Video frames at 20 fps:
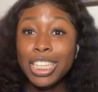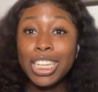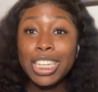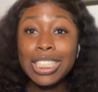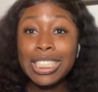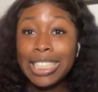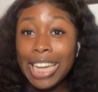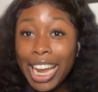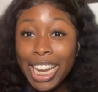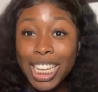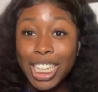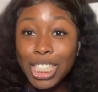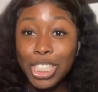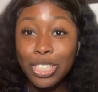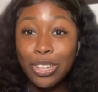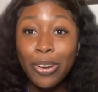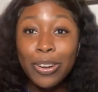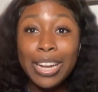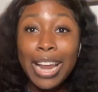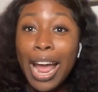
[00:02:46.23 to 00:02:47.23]
your jacket
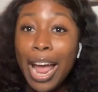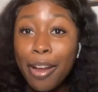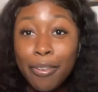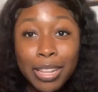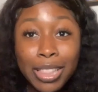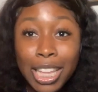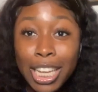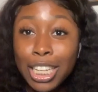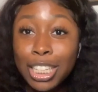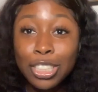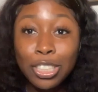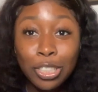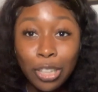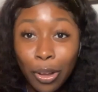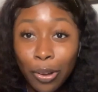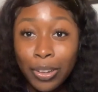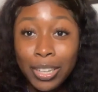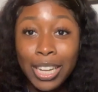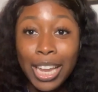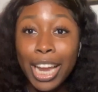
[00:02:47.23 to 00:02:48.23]
soaked, everything is
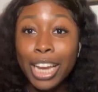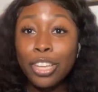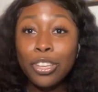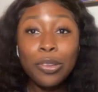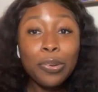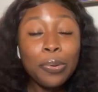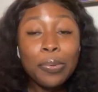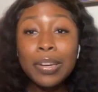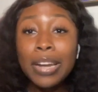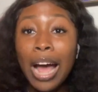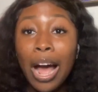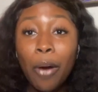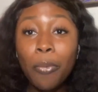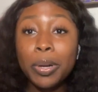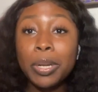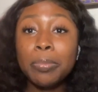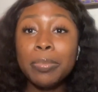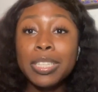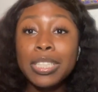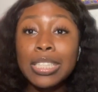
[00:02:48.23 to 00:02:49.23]
soaked. Like, you do not
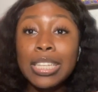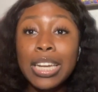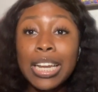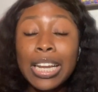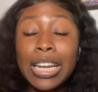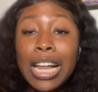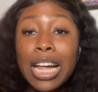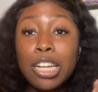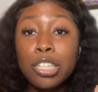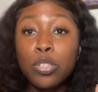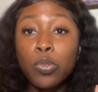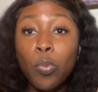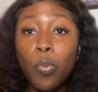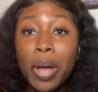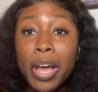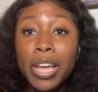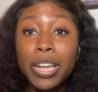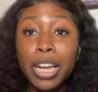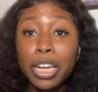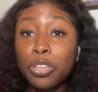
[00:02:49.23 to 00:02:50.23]
want to be sitting in class wet.